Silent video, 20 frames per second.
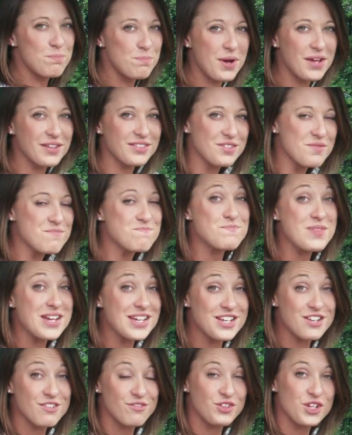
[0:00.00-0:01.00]
But
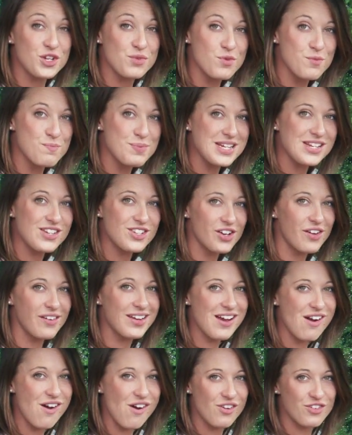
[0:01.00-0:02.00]
many of you will be
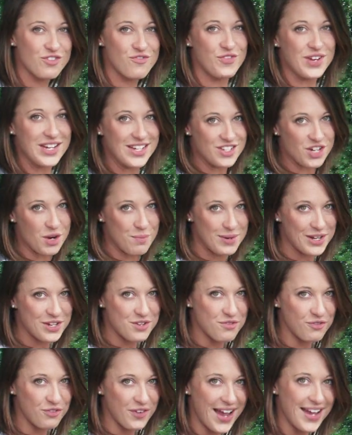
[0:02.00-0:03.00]
die-hard
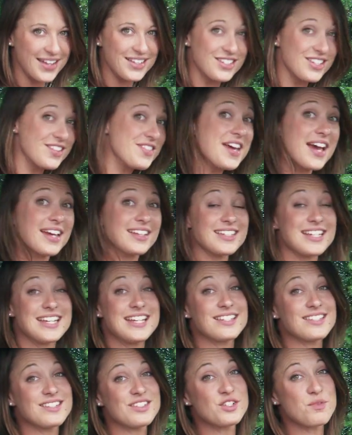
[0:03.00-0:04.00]
VW fans, and that
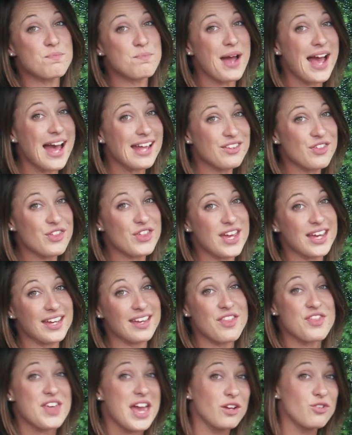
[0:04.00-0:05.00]
isn't a bad
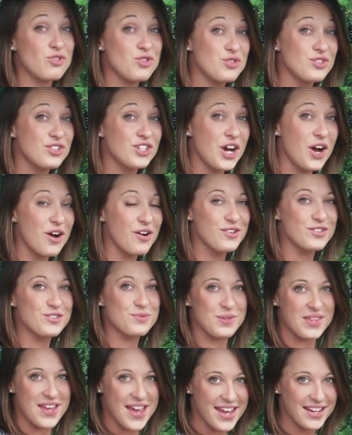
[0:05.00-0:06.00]
thing. They're good cars
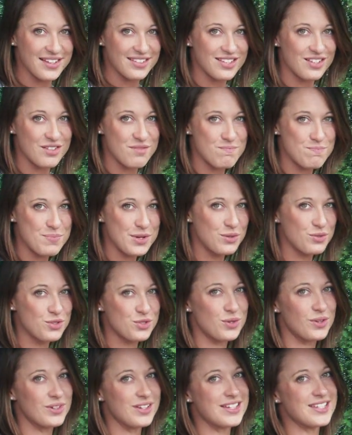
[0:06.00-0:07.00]
with excellent build
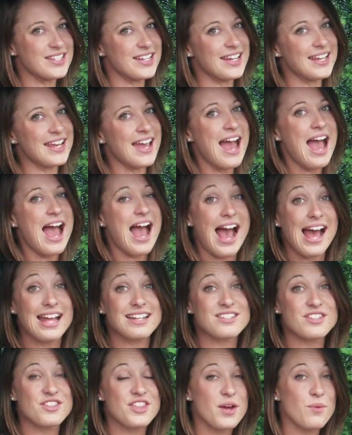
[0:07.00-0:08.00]
quality,
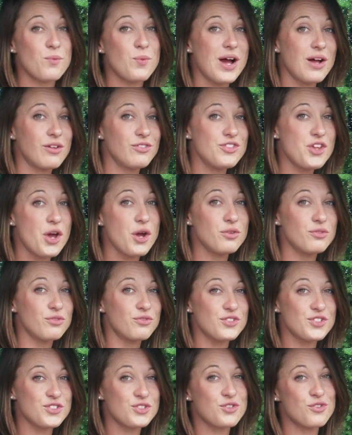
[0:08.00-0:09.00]
and they're well known
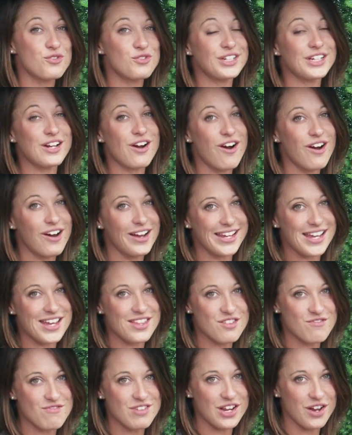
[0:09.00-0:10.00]
for scoring high
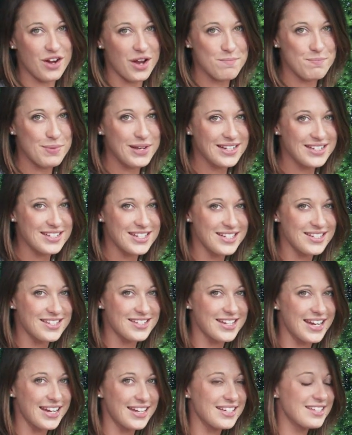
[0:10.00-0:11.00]
in the reliability
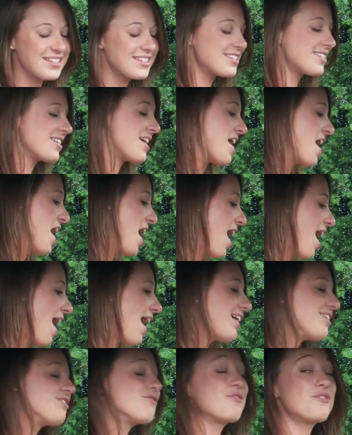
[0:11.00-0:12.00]
stakes.
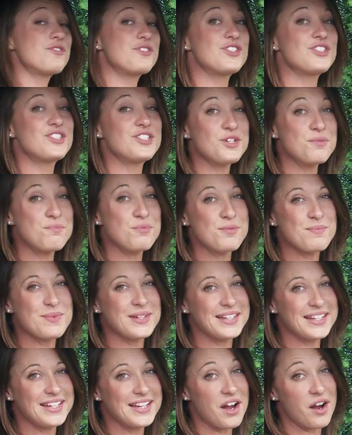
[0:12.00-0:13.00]
And for a
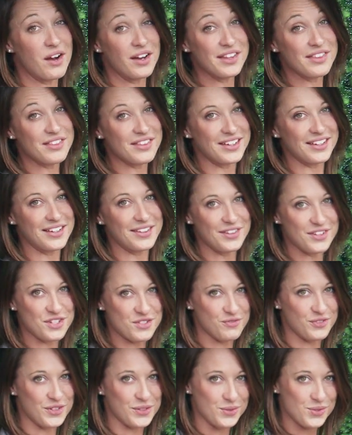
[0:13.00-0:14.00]
supermini, I think
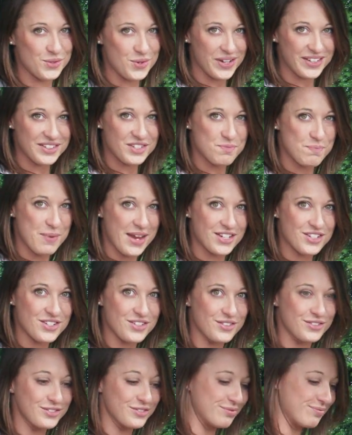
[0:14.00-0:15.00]
this feels quite
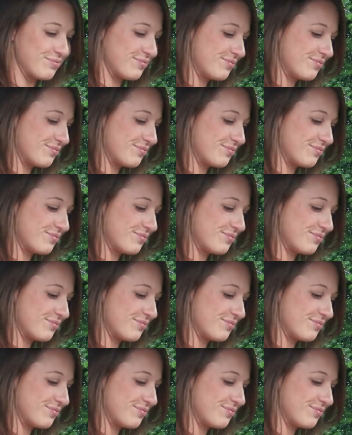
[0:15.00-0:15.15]
special.